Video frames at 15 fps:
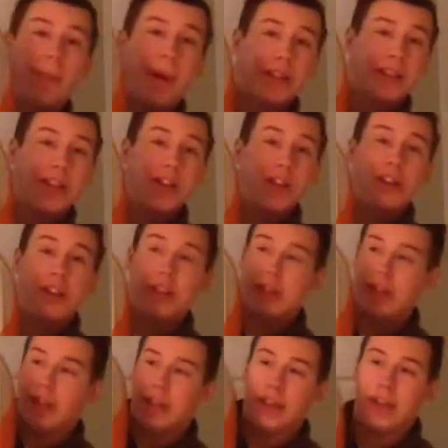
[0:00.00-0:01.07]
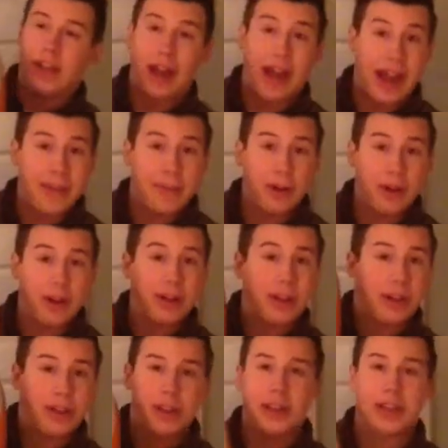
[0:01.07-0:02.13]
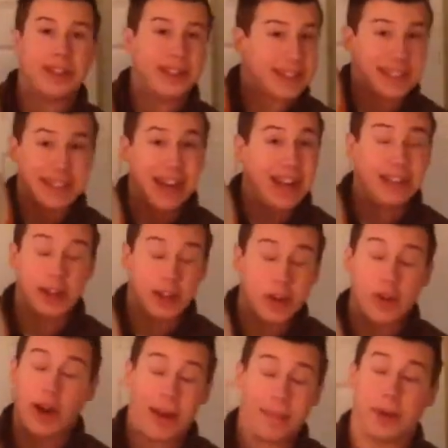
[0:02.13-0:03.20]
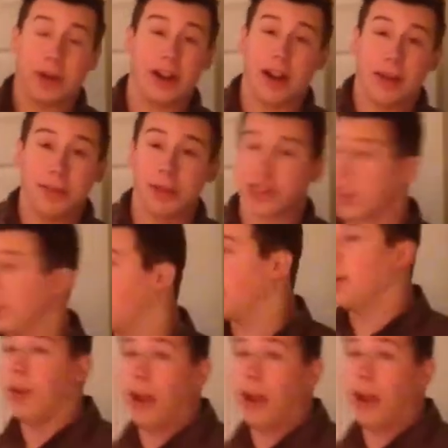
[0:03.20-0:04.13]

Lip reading: about the iBook. This is not the new iBook. I almost said the new